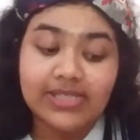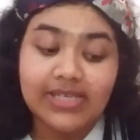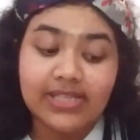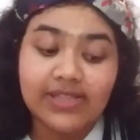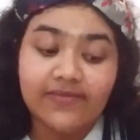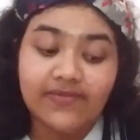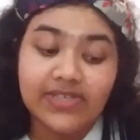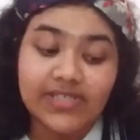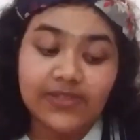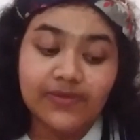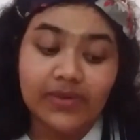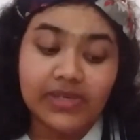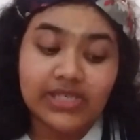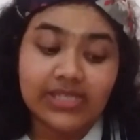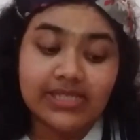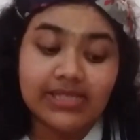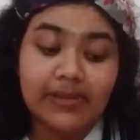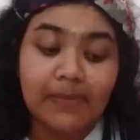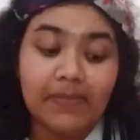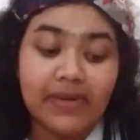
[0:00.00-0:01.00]
And the first one
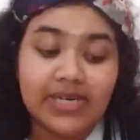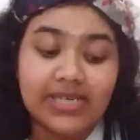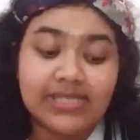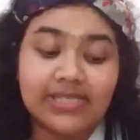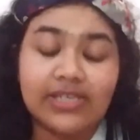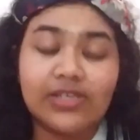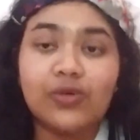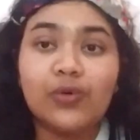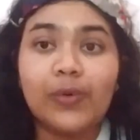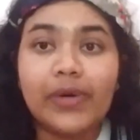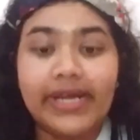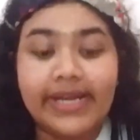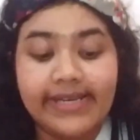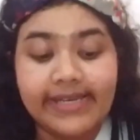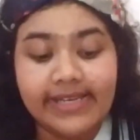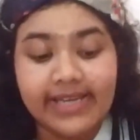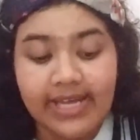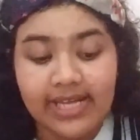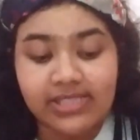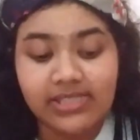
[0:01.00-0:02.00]
is the person who
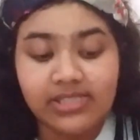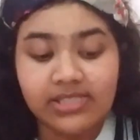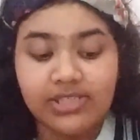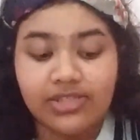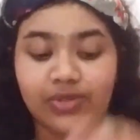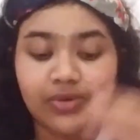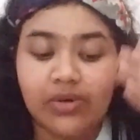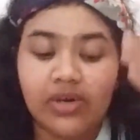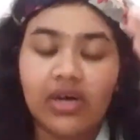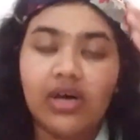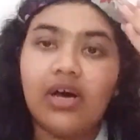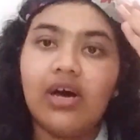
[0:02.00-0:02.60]
intends to